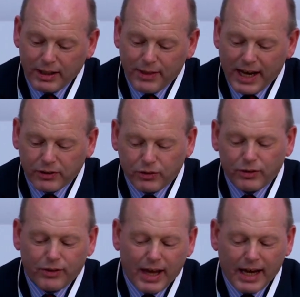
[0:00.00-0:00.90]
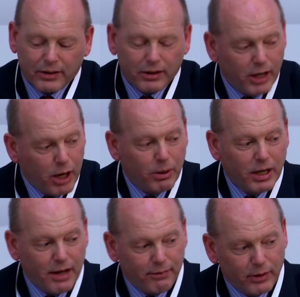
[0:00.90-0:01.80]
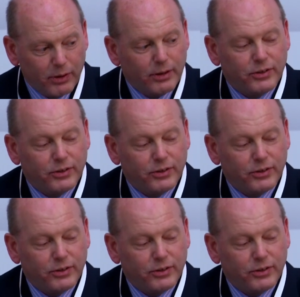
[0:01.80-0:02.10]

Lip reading: that lower level